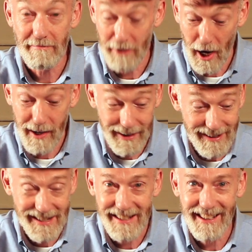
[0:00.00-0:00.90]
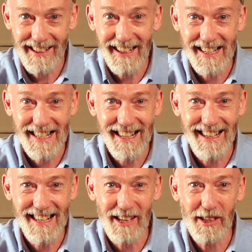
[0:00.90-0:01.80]
Yeah, it is. It is.
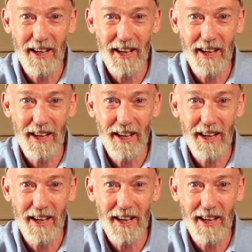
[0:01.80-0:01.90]
It's a good